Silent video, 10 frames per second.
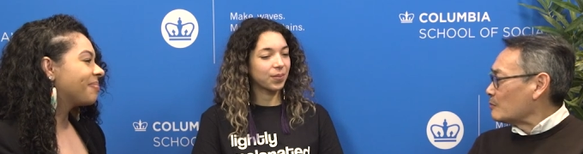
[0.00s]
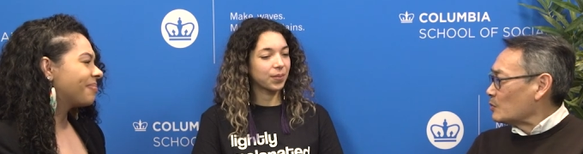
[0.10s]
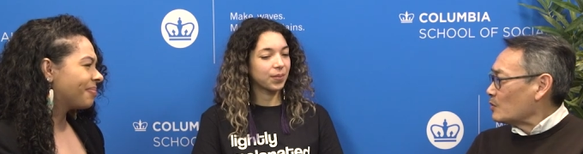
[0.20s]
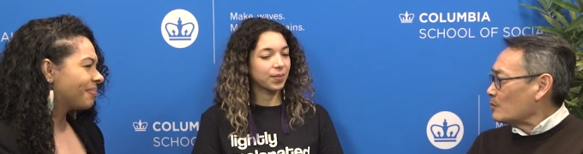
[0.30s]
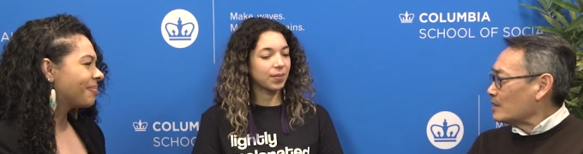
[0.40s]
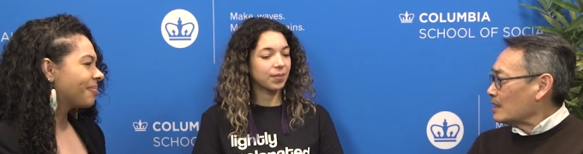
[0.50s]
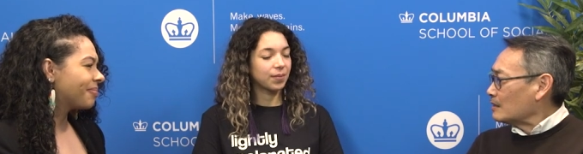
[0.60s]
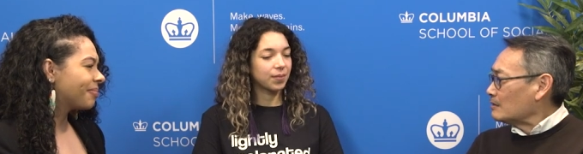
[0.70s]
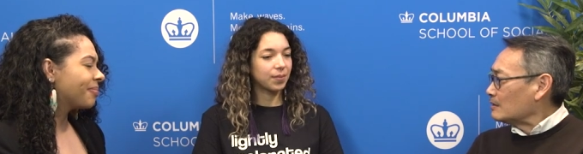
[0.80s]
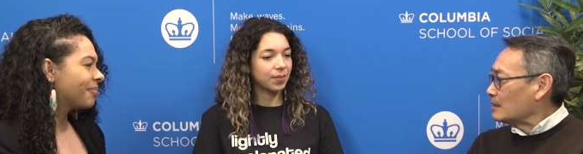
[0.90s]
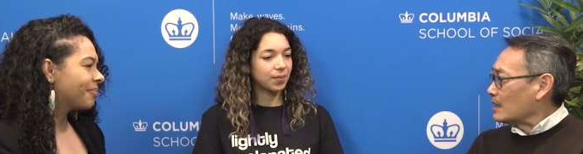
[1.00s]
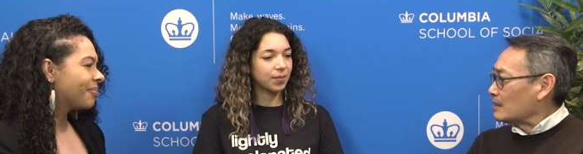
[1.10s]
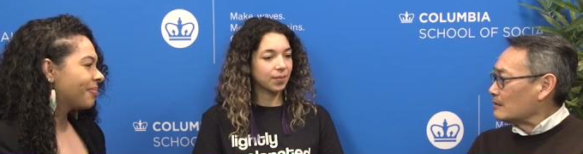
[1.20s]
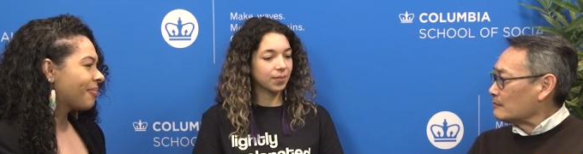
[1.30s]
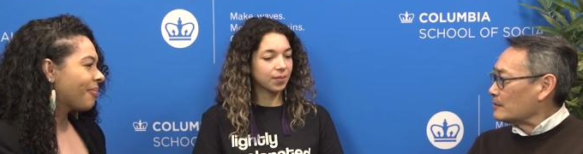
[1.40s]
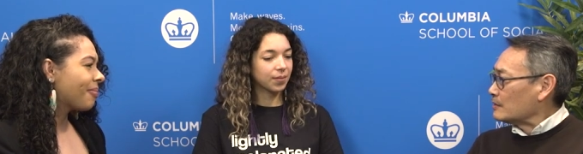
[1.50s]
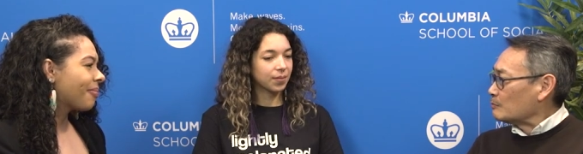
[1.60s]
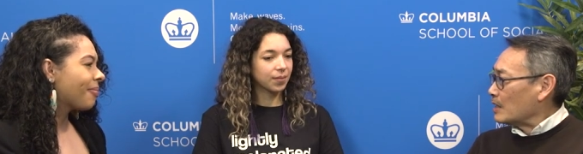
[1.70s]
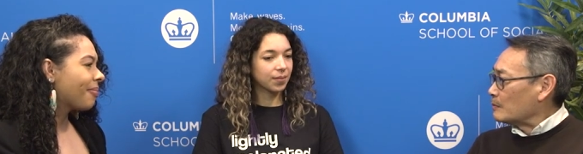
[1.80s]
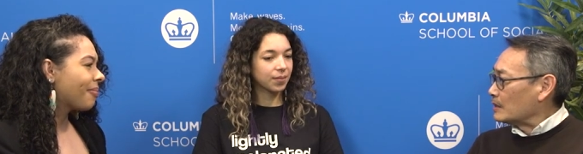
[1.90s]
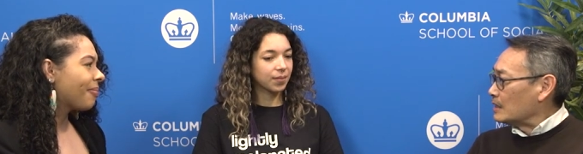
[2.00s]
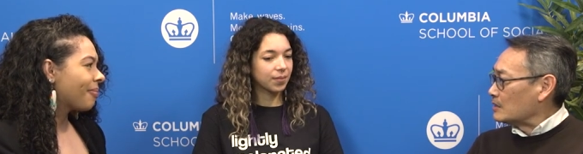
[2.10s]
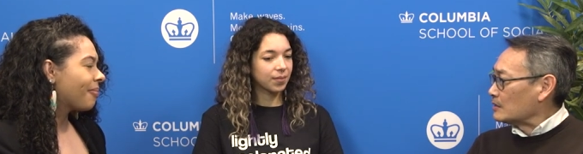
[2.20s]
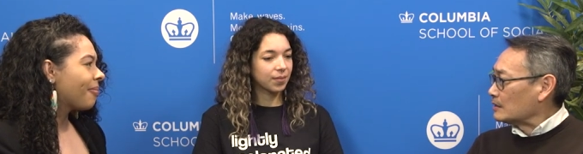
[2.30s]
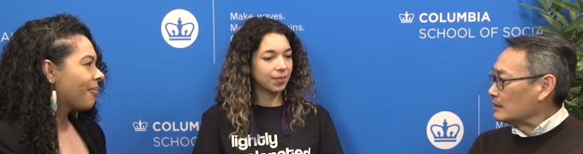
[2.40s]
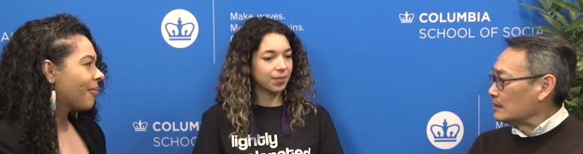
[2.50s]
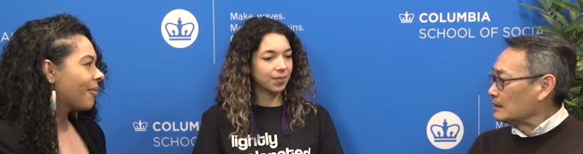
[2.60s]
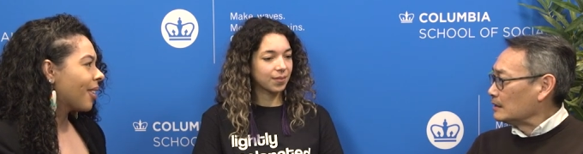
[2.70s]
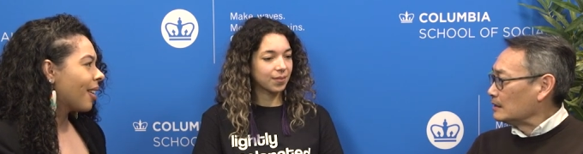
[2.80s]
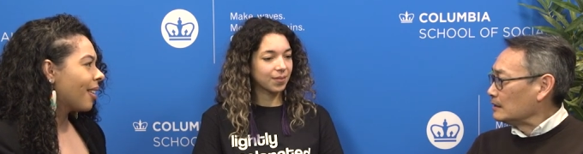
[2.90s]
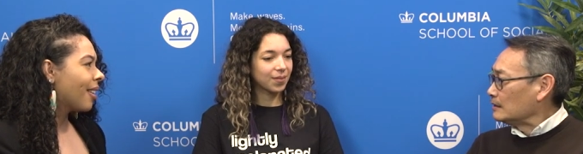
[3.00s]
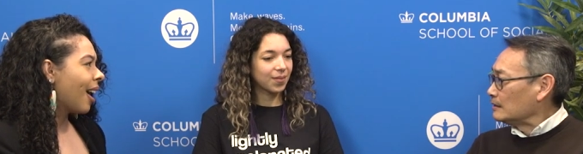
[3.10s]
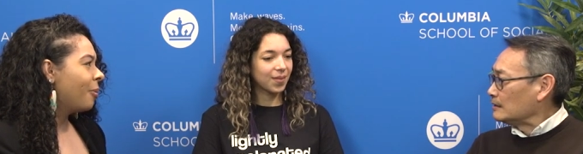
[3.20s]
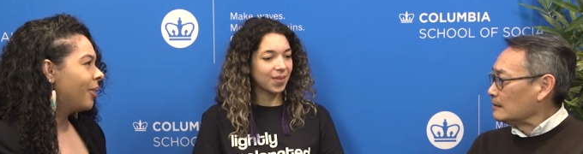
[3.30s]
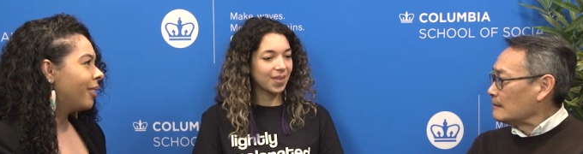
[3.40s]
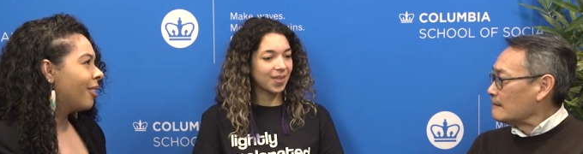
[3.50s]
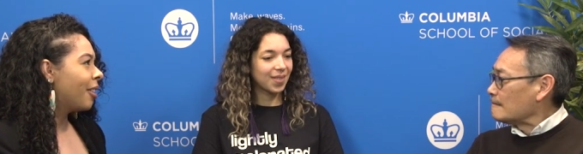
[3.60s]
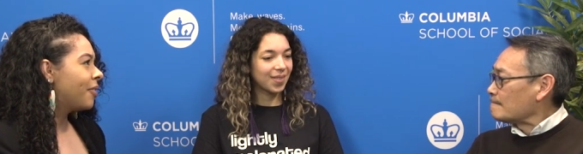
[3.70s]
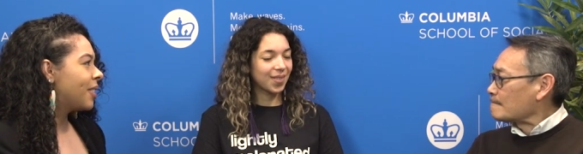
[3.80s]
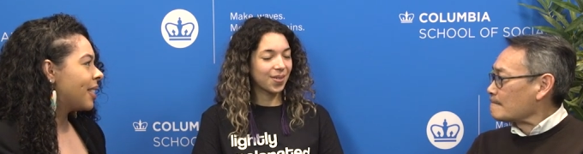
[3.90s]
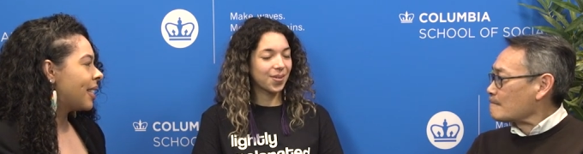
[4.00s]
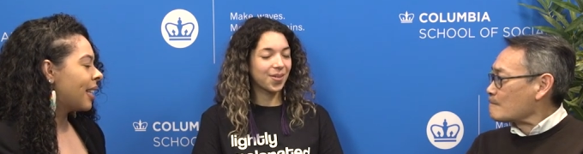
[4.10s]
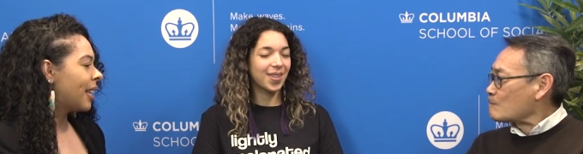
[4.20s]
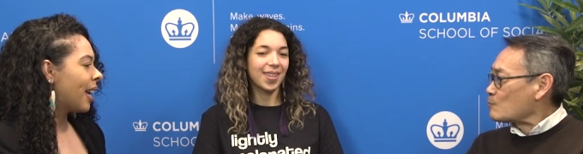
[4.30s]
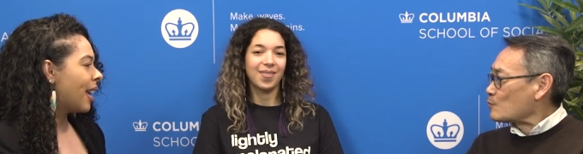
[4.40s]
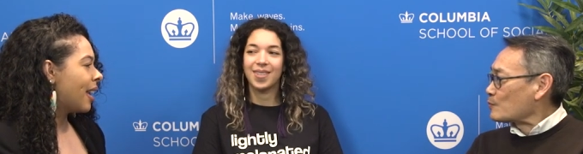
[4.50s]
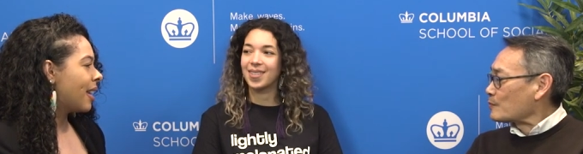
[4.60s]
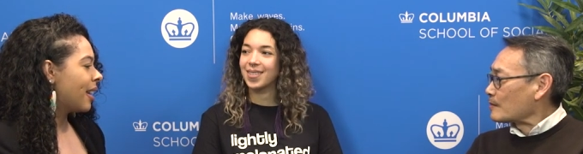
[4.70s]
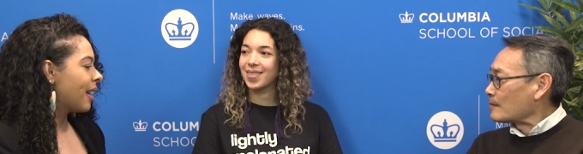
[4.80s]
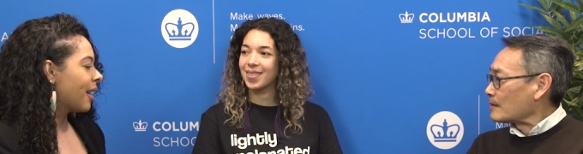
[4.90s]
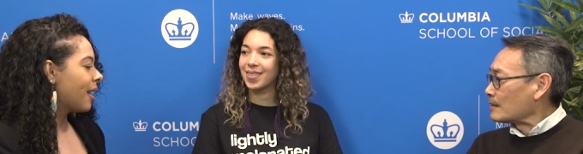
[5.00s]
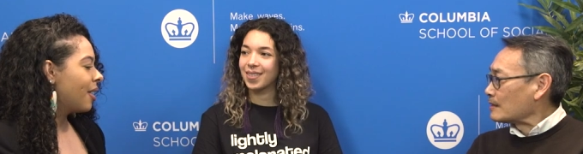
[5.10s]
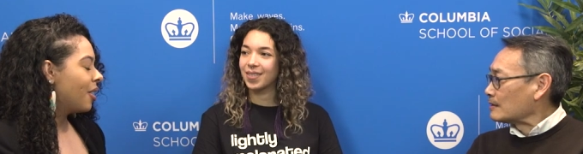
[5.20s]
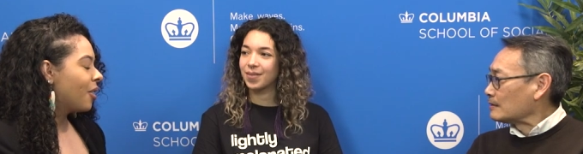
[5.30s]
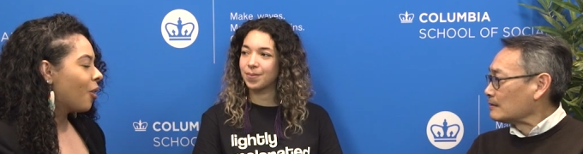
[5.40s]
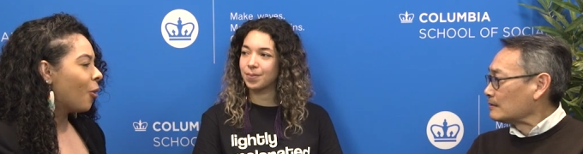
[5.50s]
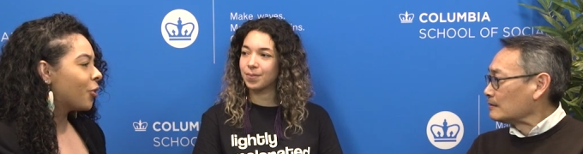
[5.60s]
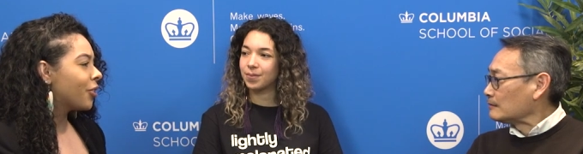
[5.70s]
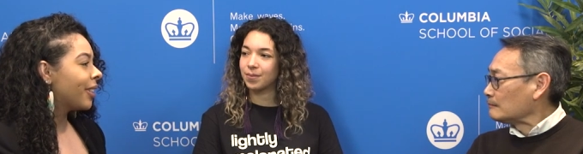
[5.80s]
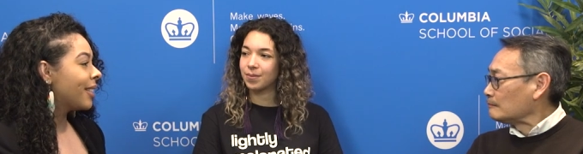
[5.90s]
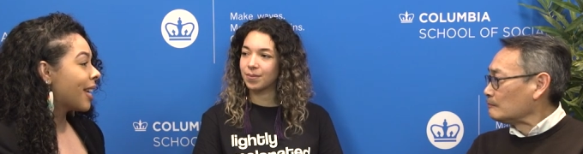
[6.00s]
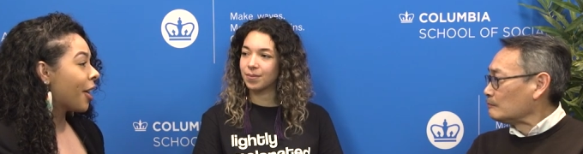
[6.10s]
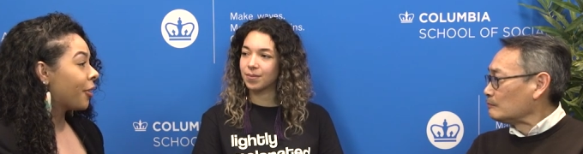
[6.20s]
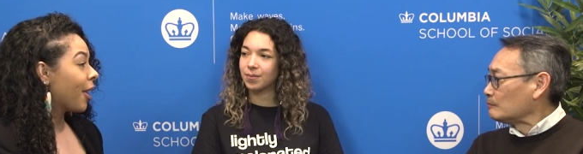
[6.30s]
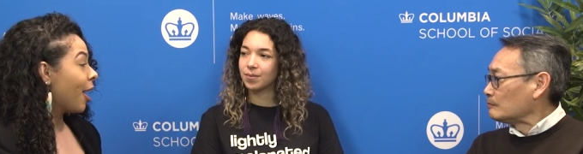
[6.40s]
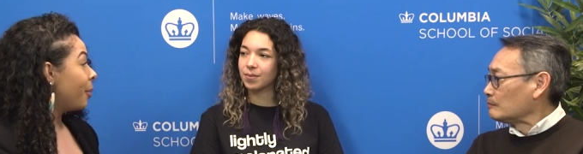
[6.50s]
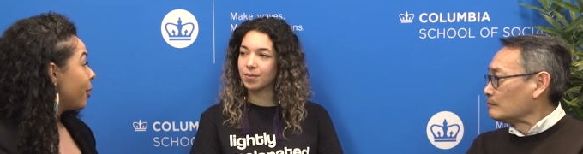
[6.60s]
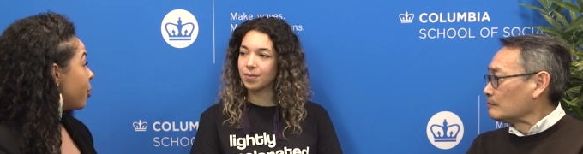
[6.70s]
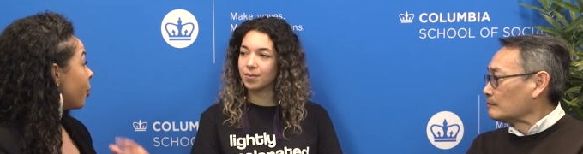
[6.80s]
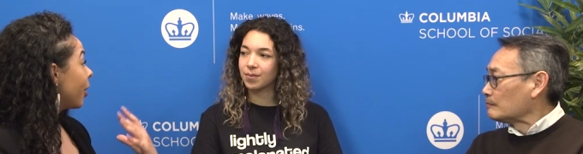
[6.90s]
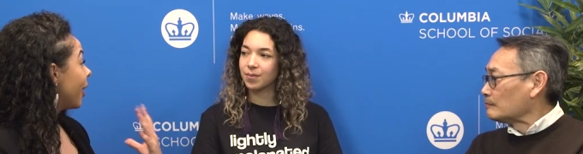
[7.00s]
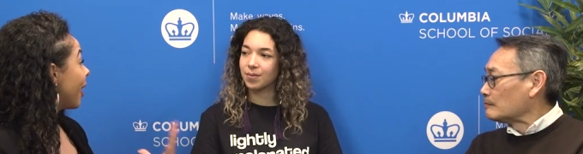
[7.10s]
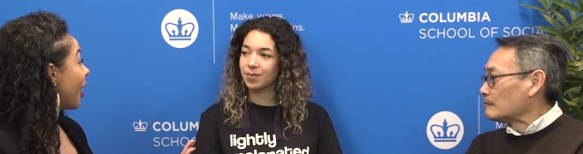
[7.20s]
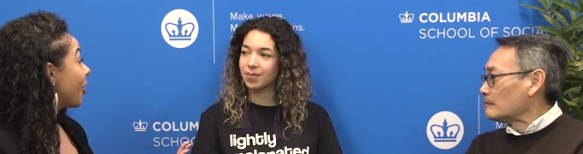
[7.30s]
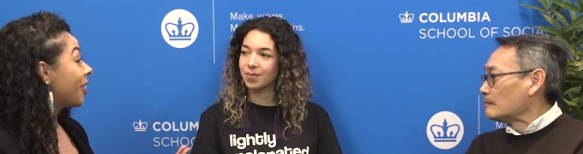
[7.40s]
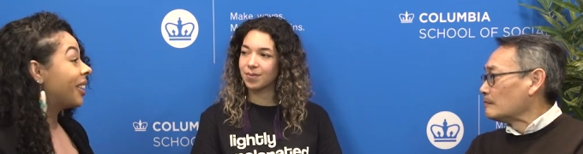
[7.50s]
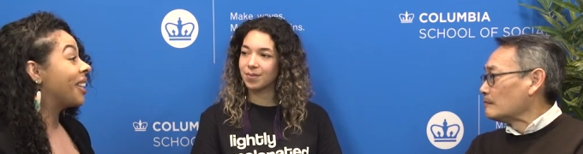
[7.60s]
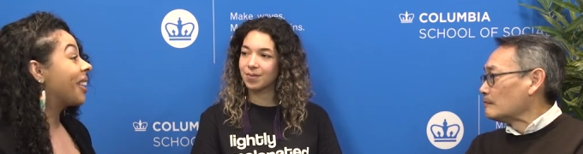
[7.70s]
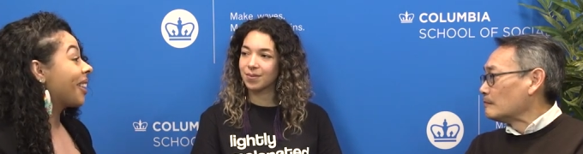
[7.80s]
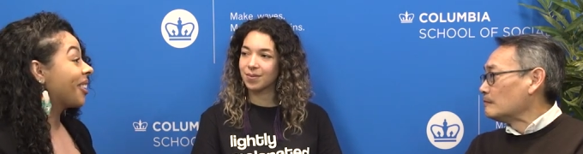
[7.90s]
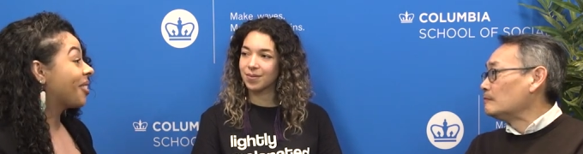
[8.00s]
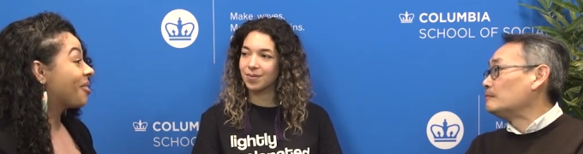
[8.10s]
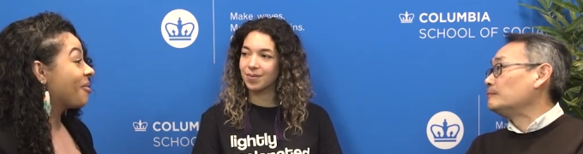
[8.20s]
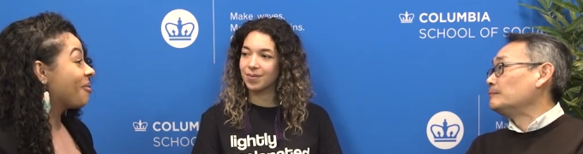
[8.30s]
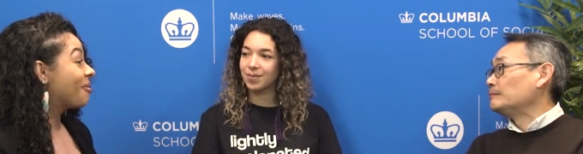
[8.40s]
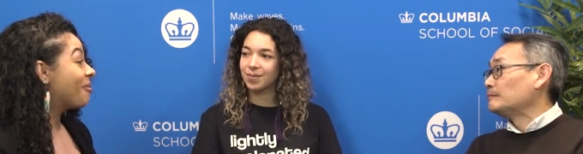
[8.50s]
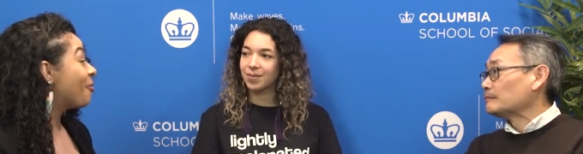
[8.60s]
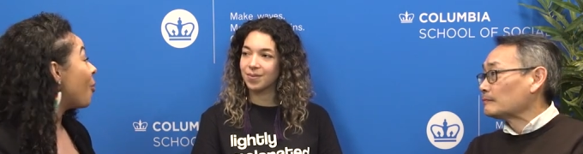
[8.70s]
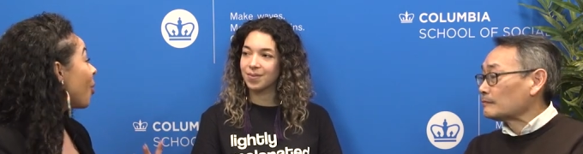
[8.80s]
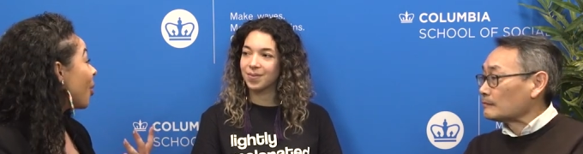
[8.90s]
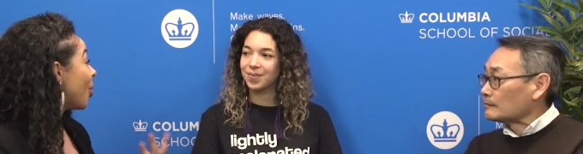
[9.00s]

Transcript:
Speaker 1: I mean, what would that look like for this population?
Speaker 2: I would love to see a culturally tailored ambulatory care clinic. Mm for